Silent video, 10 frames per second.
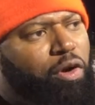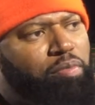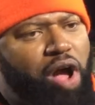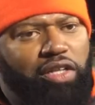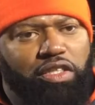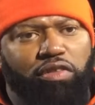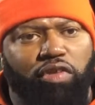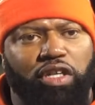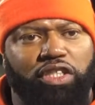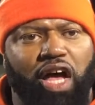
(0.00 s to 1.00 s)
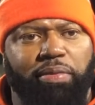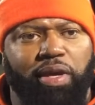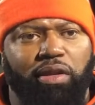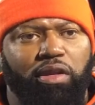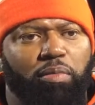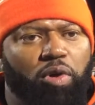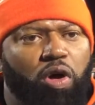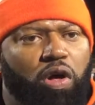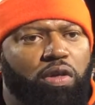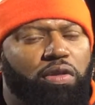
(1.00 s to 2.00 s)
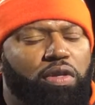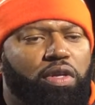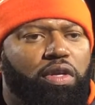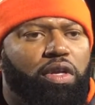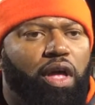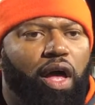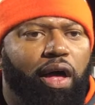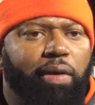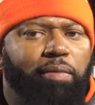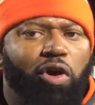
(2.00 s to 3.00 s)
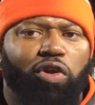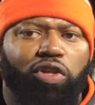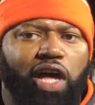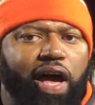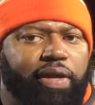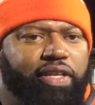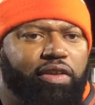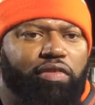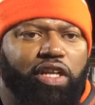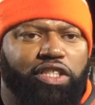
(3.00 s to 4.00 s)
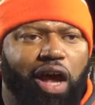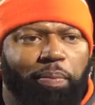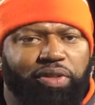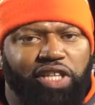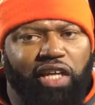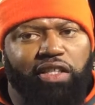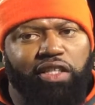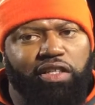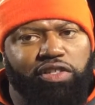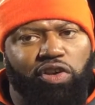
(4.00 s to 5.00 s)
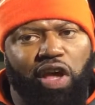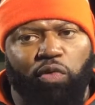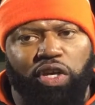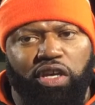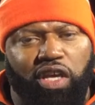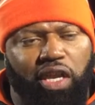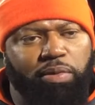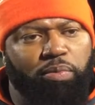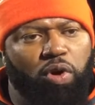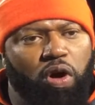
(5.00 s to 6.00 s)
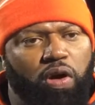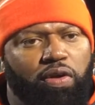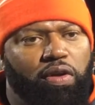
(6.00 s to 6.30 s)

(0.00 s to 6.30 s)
Brock did a great job getting the ball. Our O-line did a great job protecting it so that we could get him the ball.